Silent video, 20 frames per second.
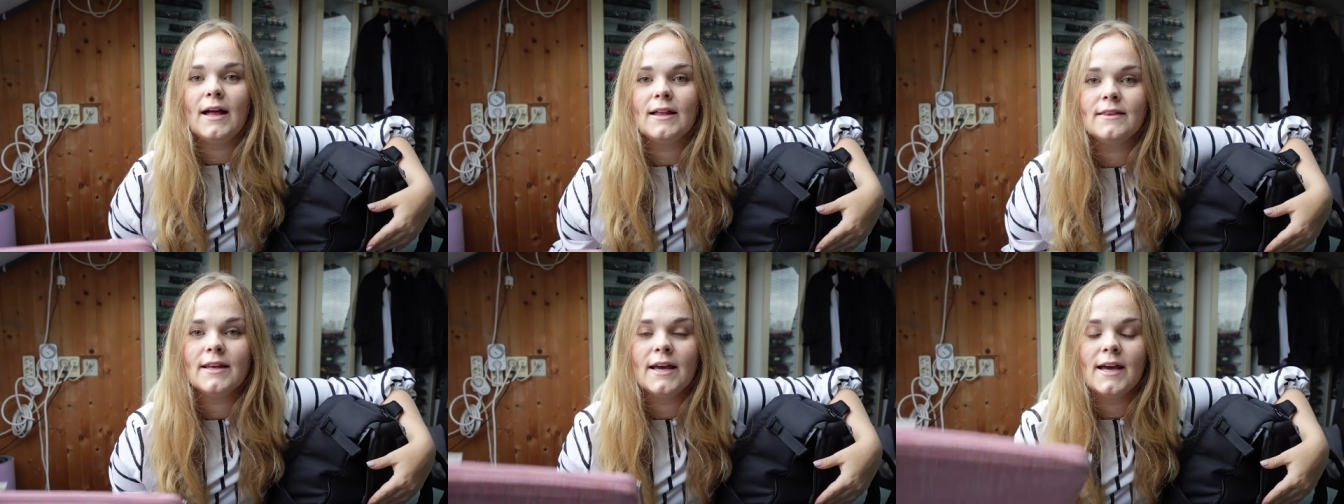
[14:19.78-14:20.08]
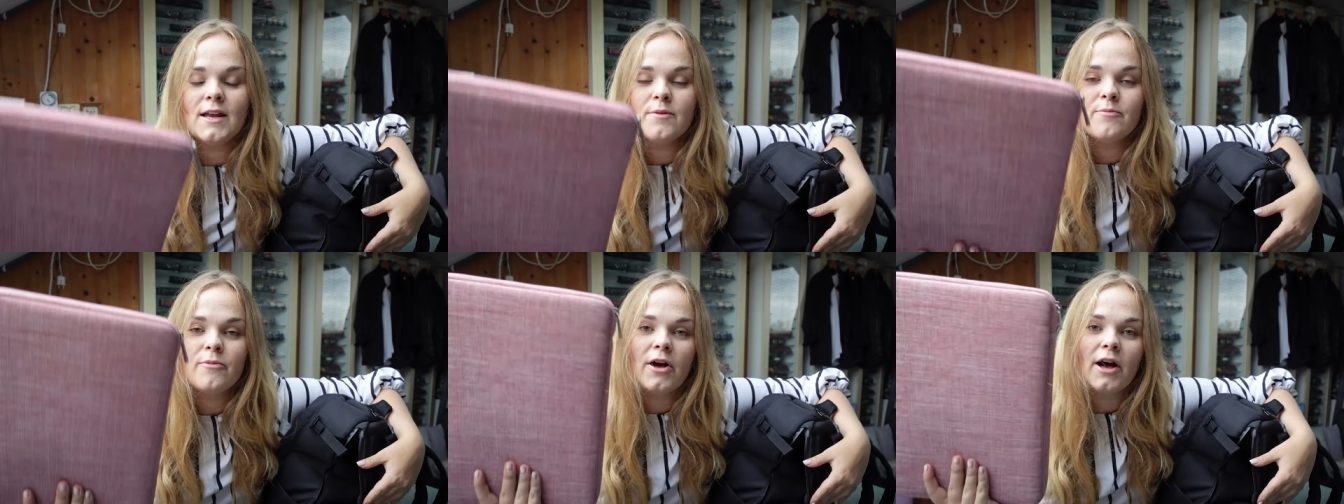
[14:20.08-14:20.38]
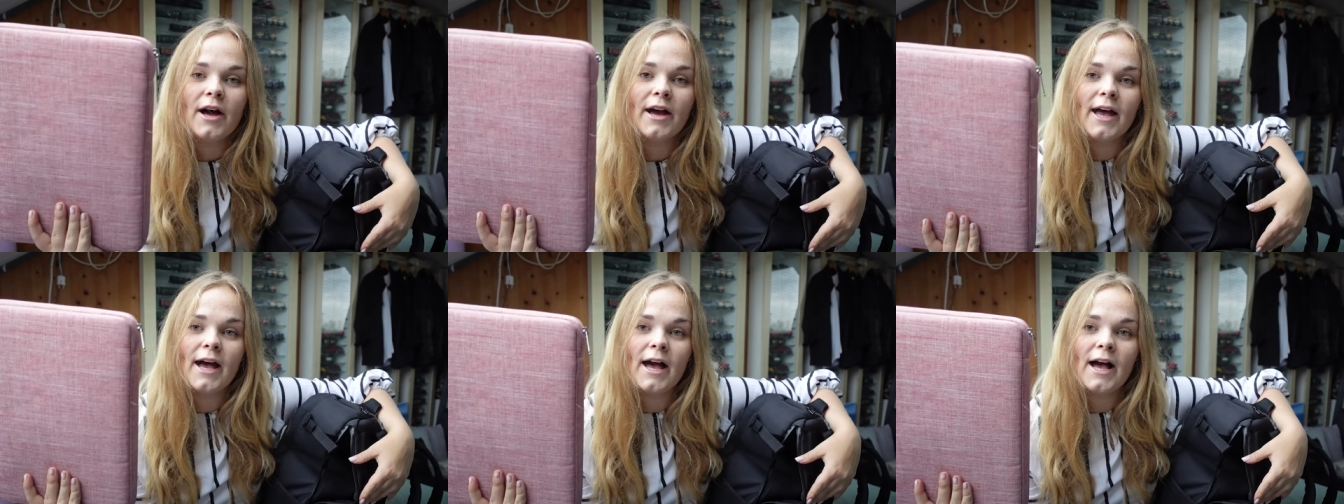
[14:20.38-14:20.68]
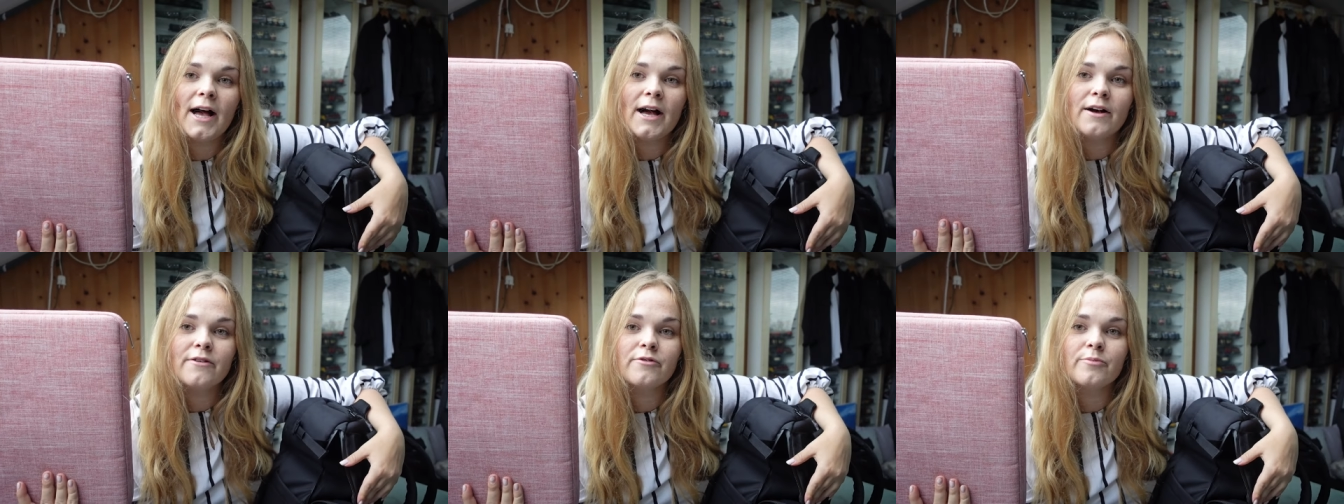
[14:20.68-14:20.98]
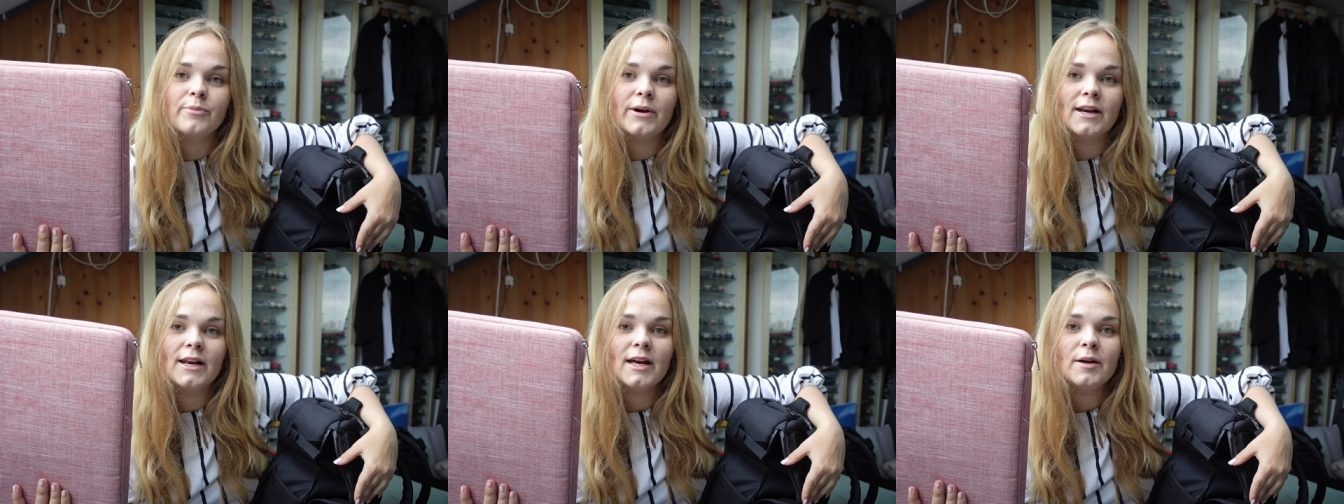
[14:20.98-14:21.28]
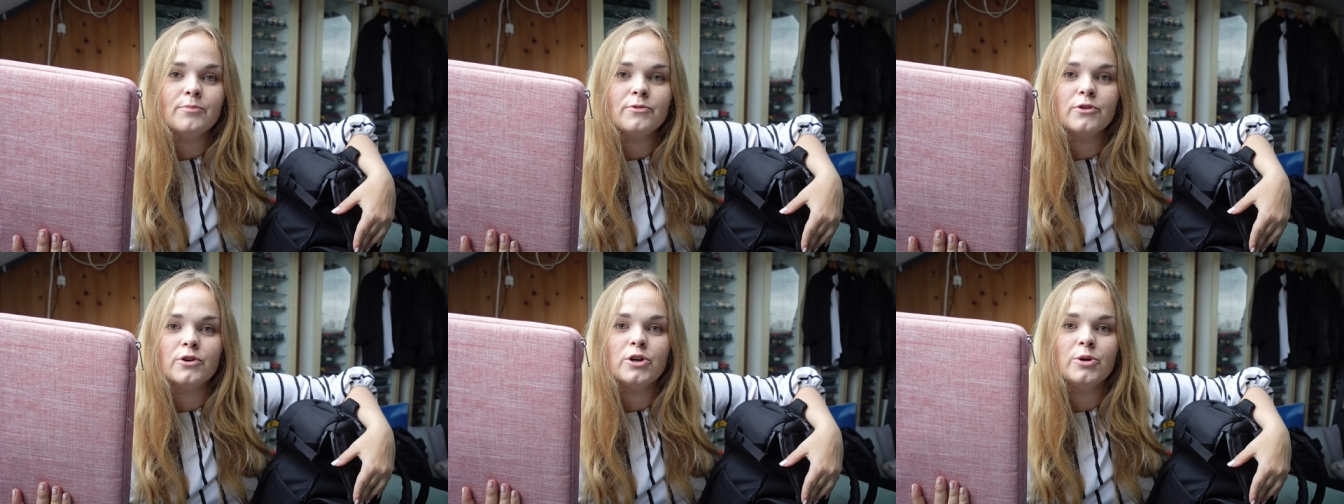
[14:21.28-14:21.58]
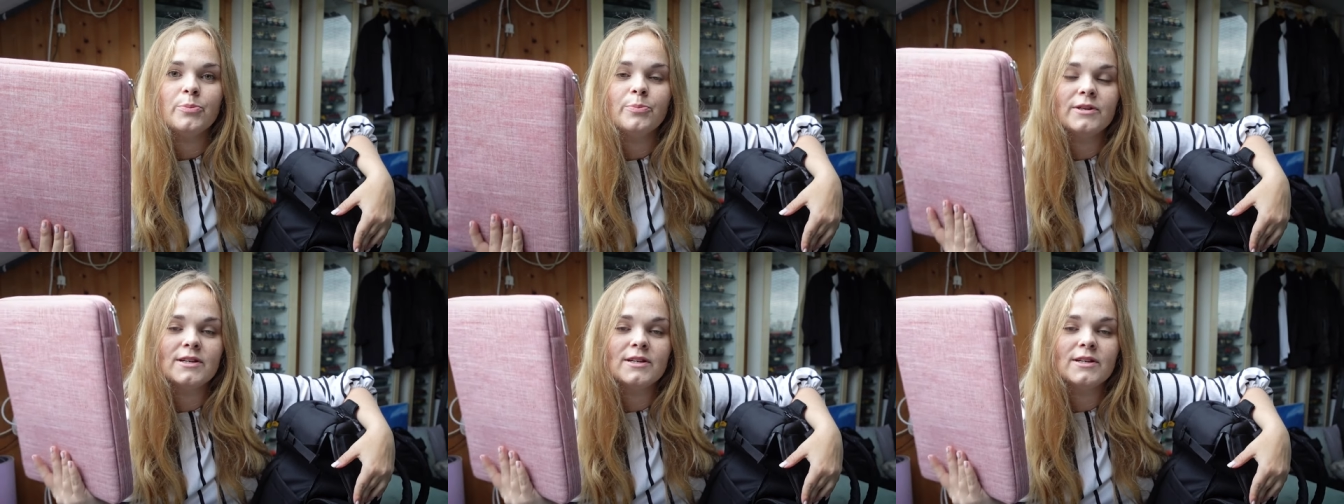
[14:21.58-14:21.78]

And then I have my laptop.